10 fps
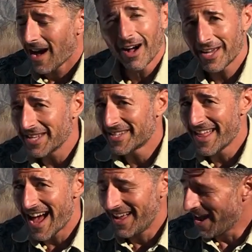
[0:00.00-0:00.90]
I'll get to
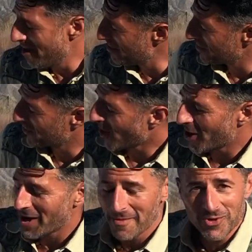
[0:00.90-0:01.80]
that. I'm going to
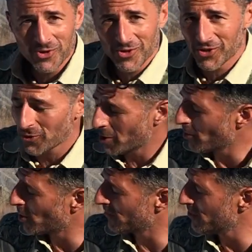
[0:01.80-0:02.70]
start. I'm using the
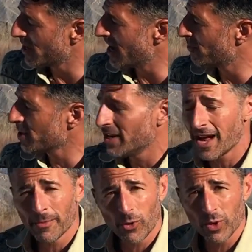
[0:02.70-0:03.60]
storyboard. If you can't read
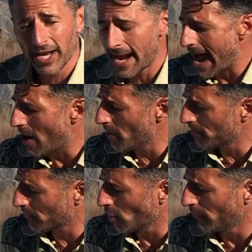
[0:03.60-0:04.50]
it, I'm going to read it out.
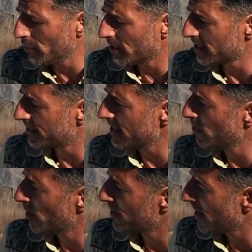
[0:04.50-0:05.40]
Hopefully you can
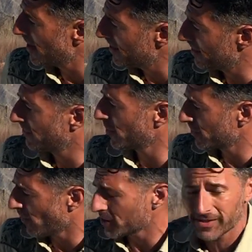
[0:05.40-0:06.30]
see what it says.
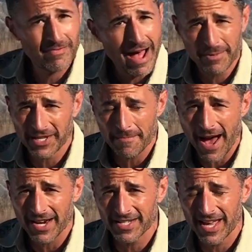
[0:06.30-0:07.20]
First of all, happy St.
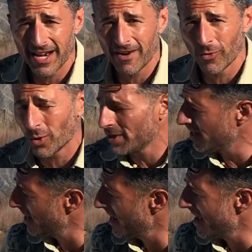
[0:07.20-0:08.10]
Patty's Day to everyone.